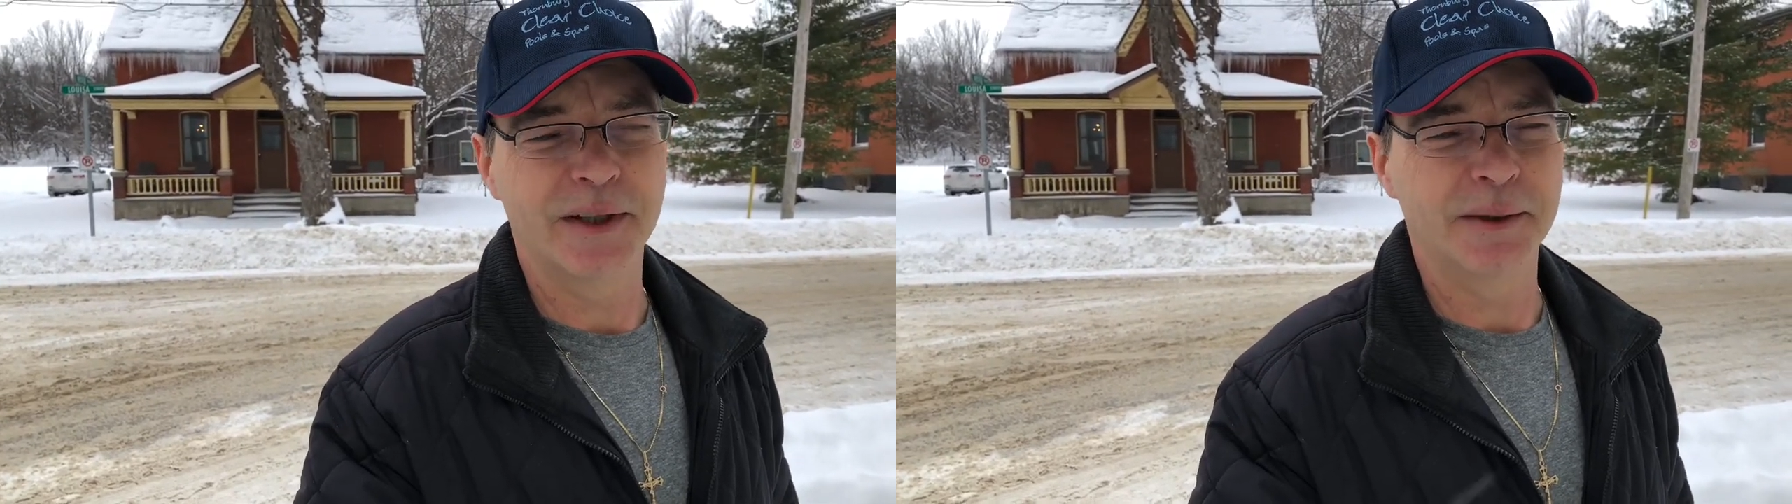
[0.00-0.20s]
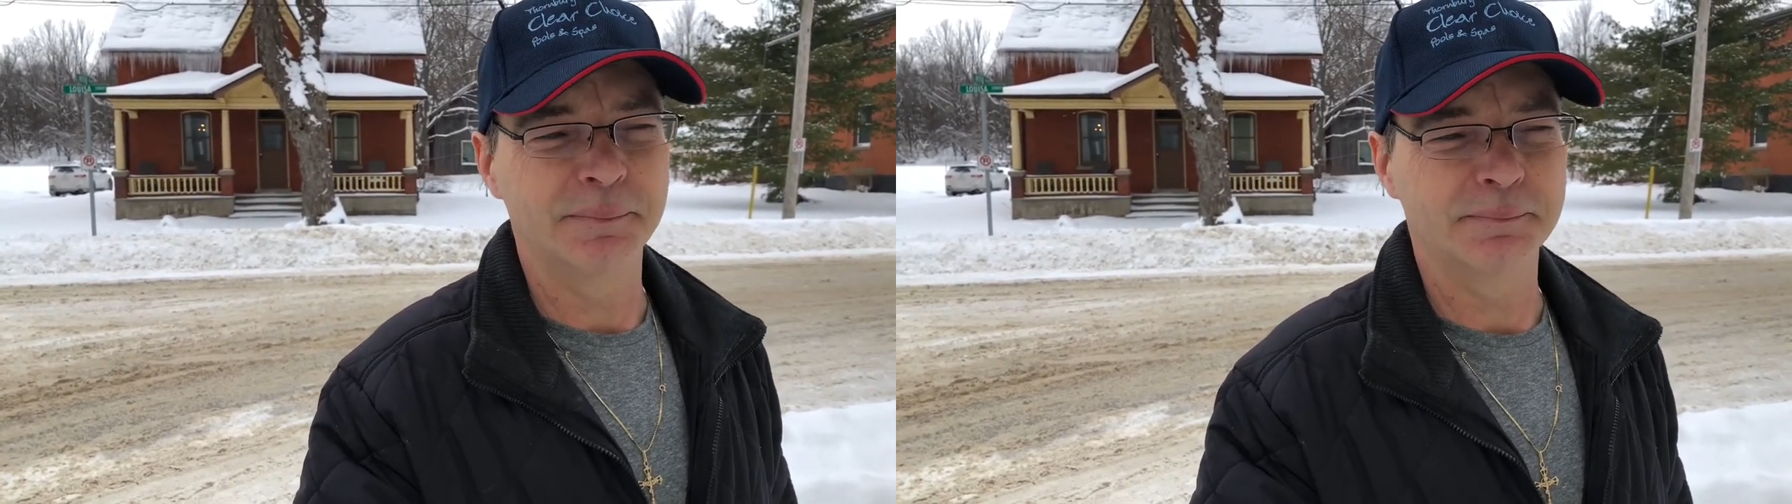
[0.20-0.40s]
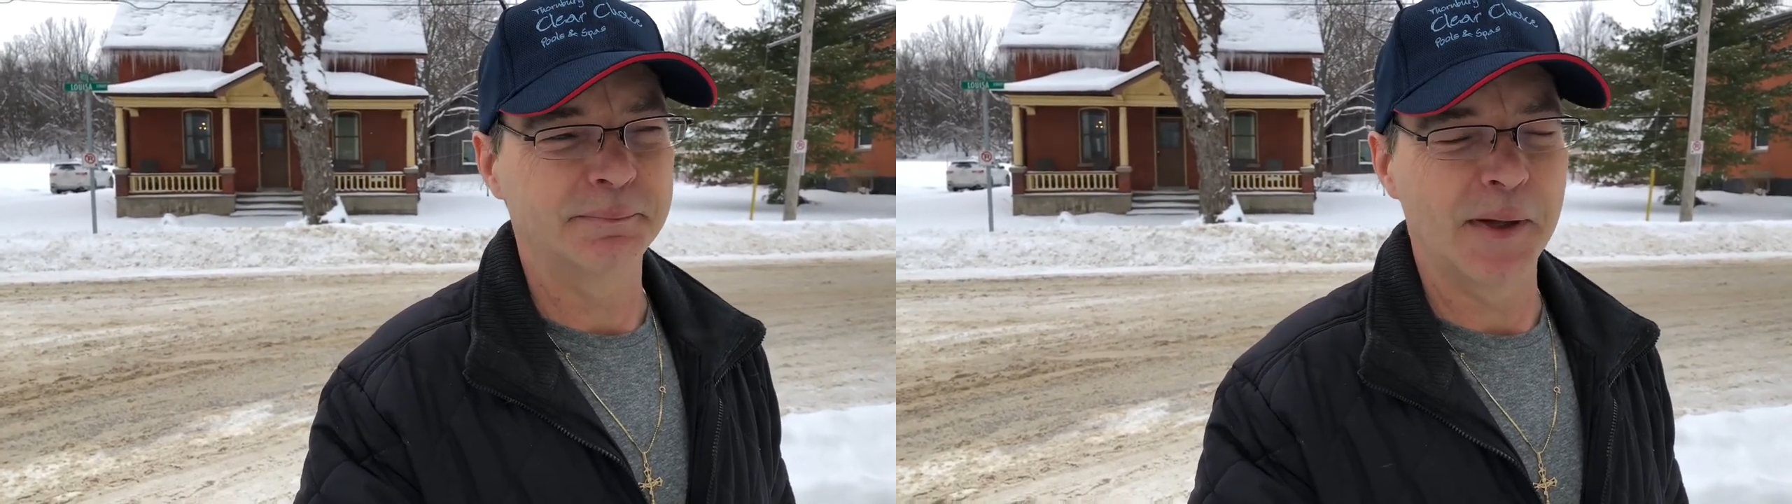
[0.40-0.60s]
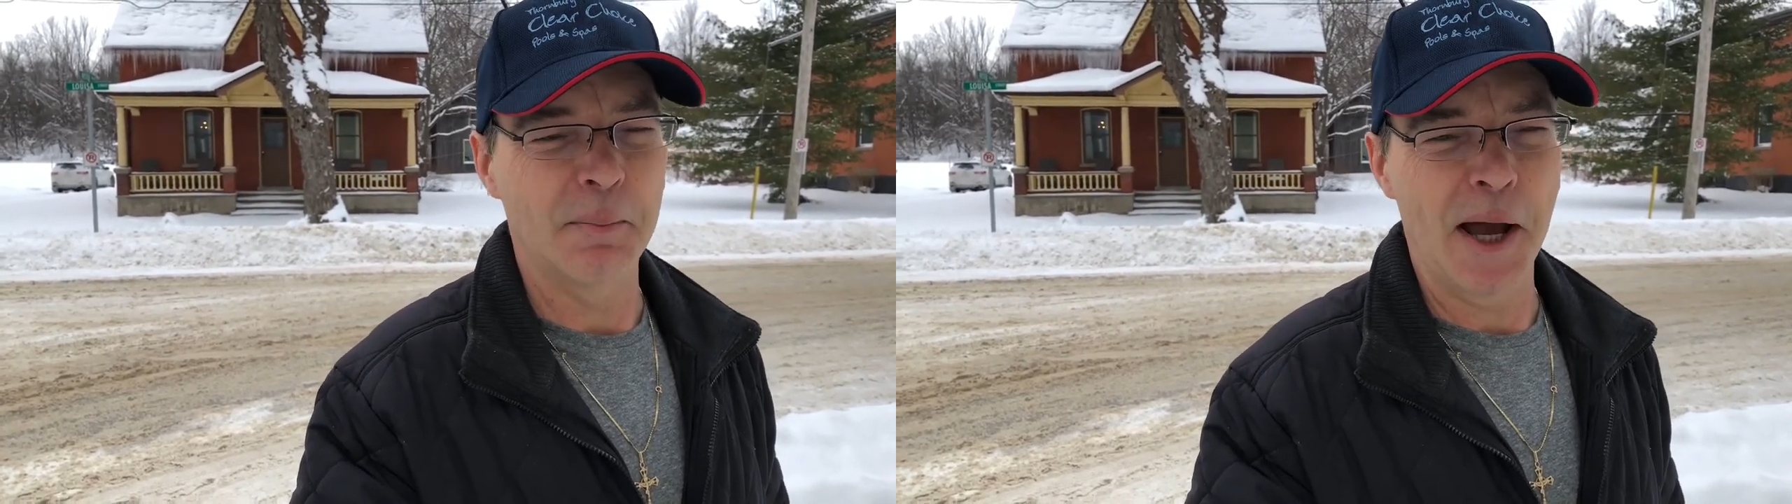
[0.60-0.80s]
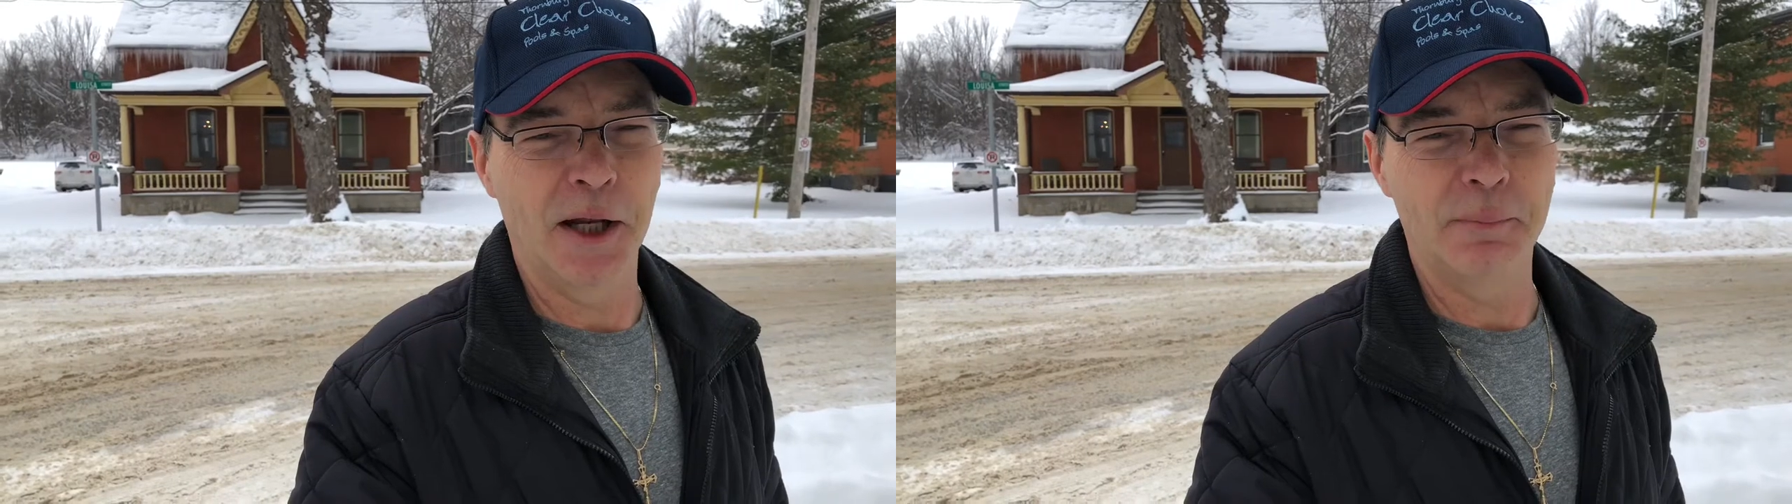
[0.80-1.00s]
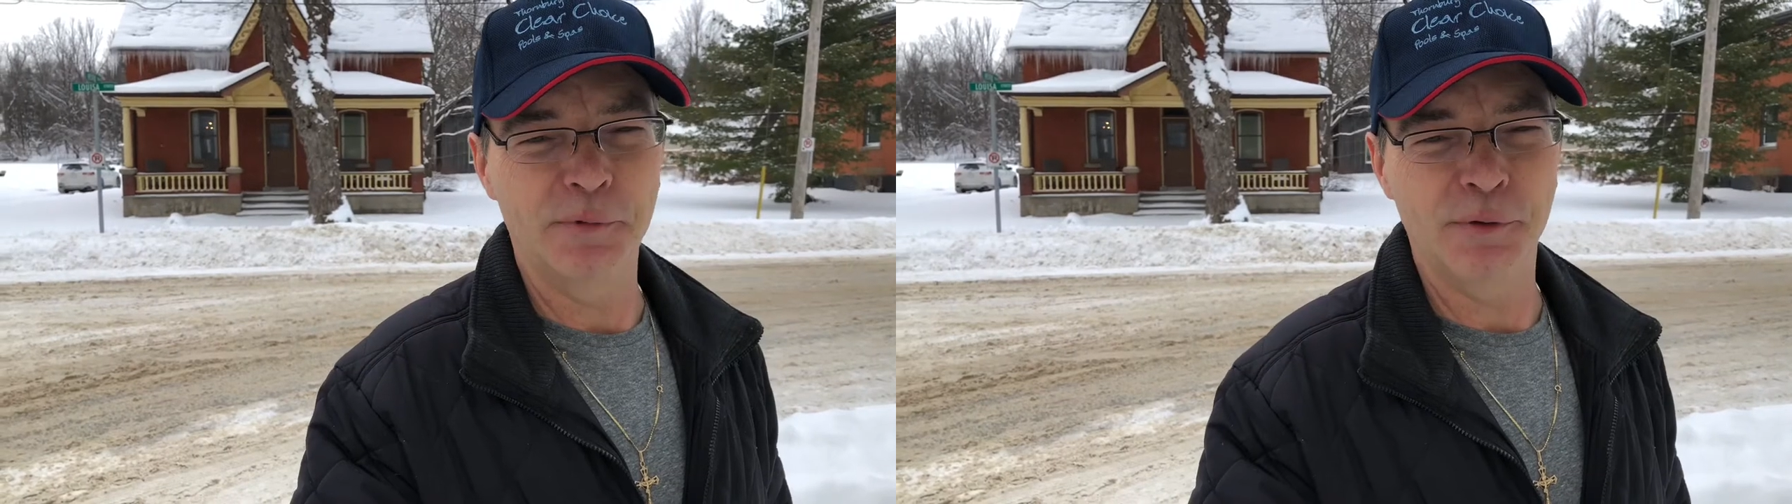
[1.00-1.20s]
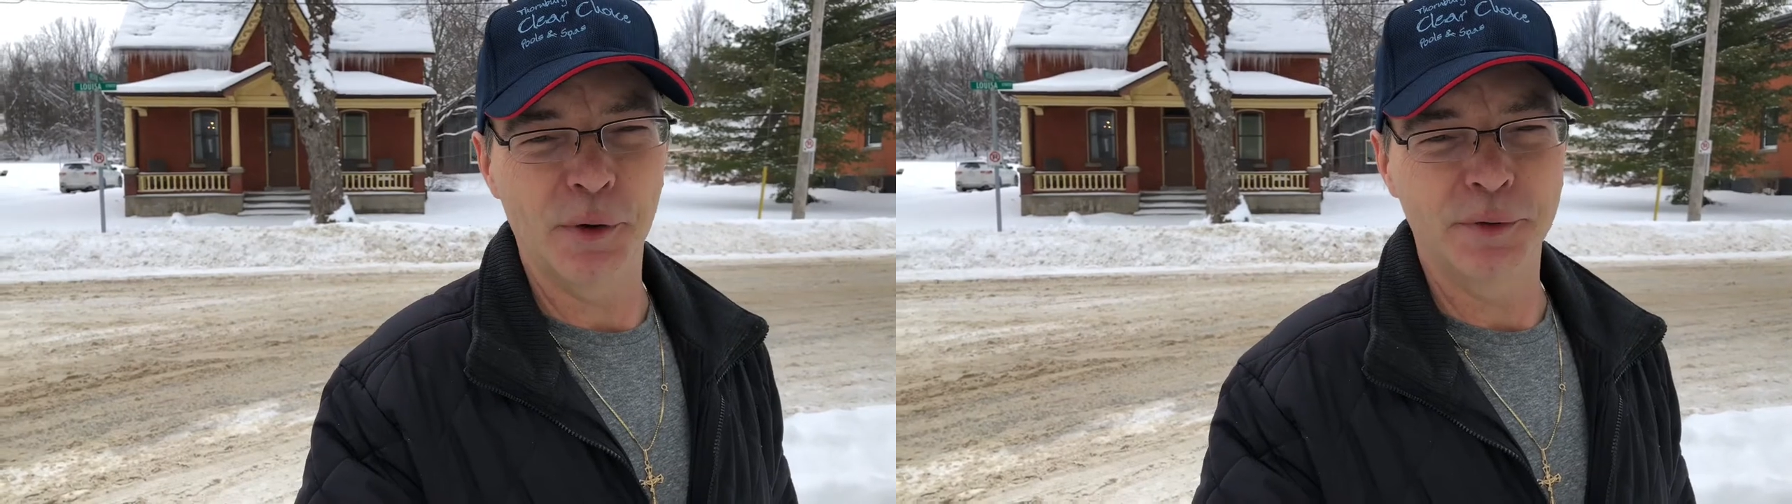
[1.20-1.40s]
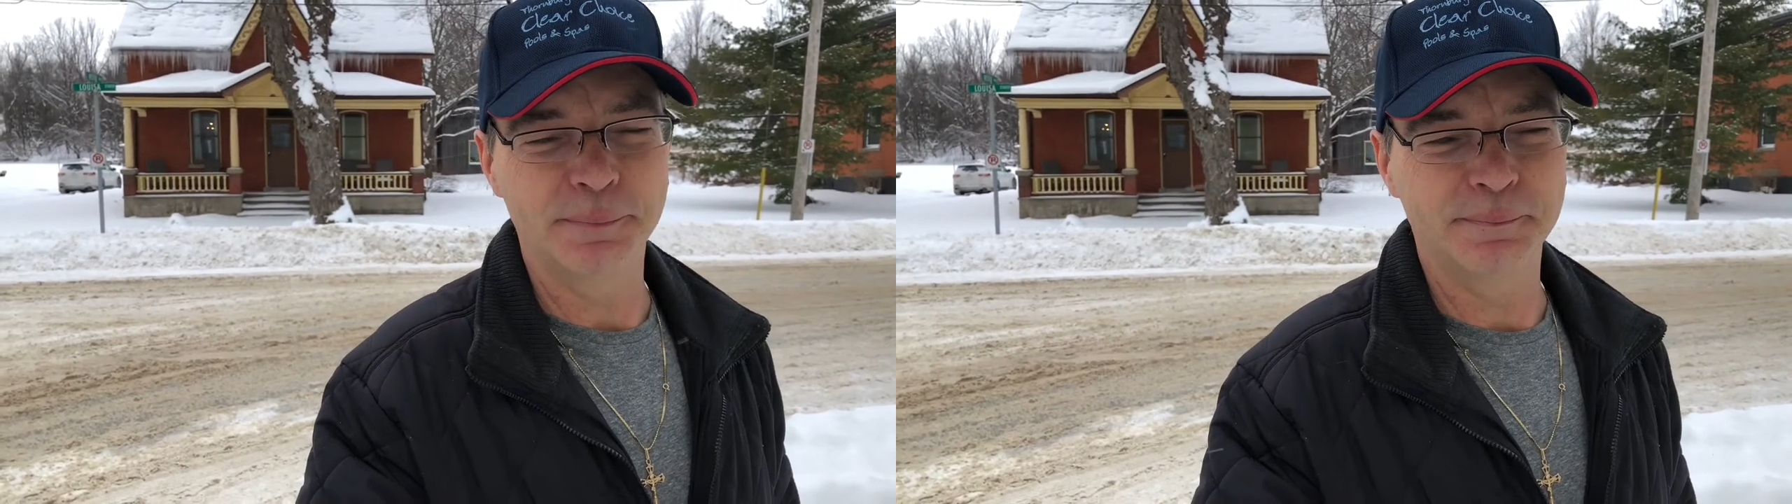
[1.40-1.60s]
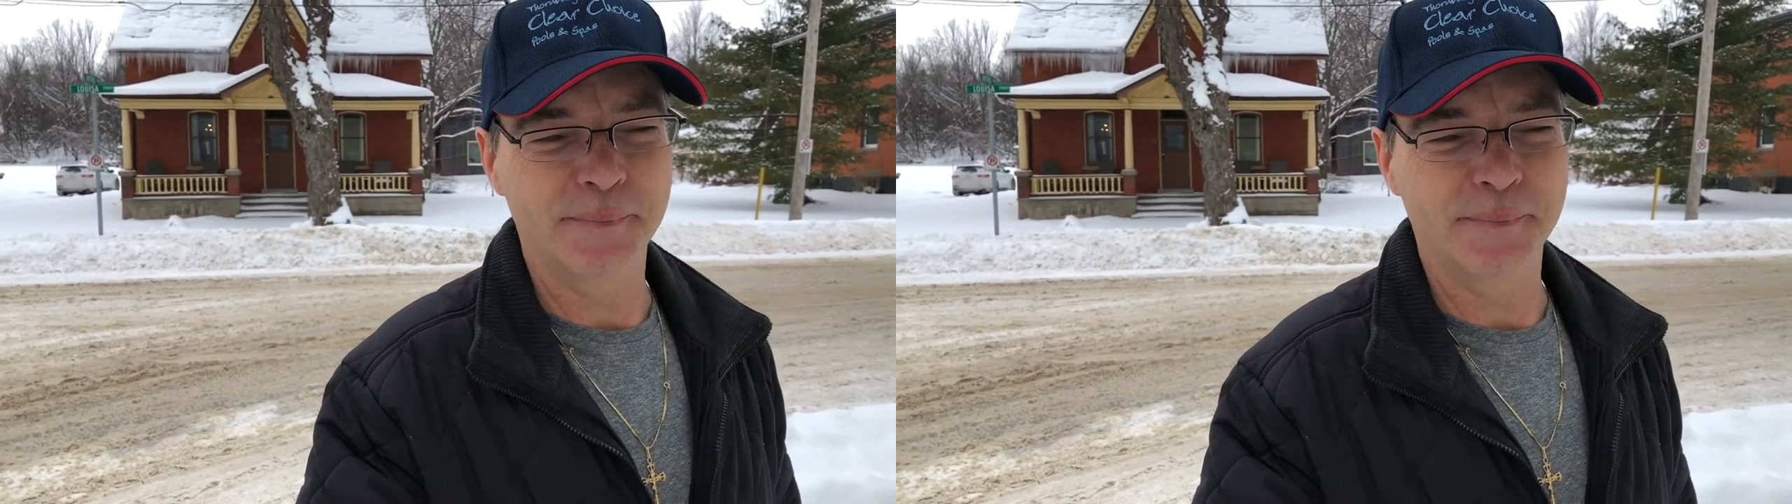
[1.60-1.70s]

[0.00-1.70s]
a mile up the road.